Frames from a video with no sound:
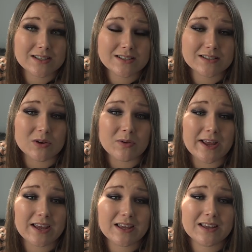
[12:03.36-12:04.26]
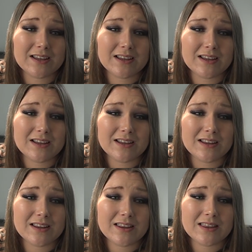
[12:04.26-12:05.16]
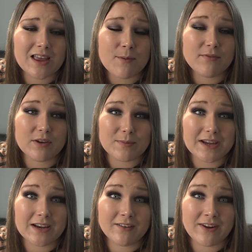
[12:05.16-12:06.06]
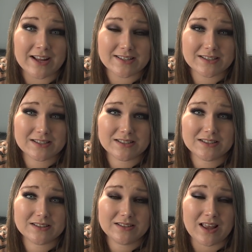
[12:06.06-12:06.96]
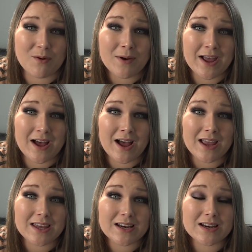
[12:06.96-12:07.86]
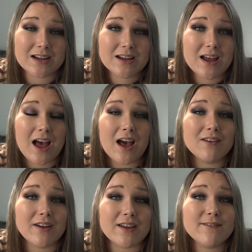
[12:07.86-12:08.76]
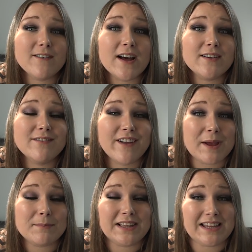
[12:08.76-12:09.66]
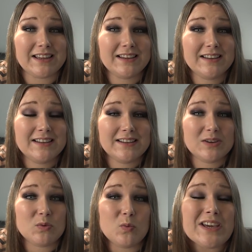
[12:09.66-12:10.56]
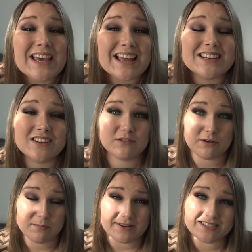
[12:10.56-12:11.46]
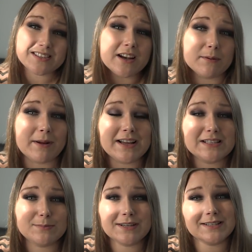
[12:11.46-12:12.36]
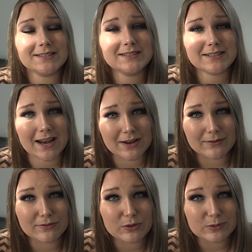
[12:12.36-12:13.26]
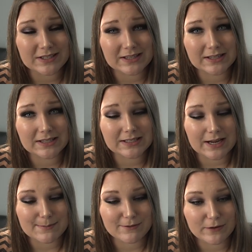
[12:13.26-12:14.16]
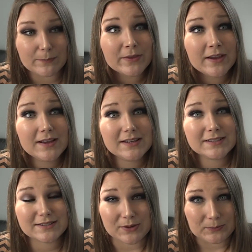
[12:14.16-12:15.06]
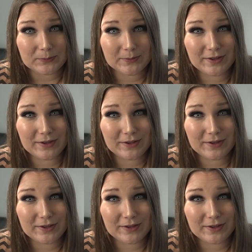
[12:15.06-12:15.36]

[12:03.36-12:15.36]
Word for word: So like, I'm filming in advance. That way I can have a fun family weekend with my son and my husband instead of using the time to film. So,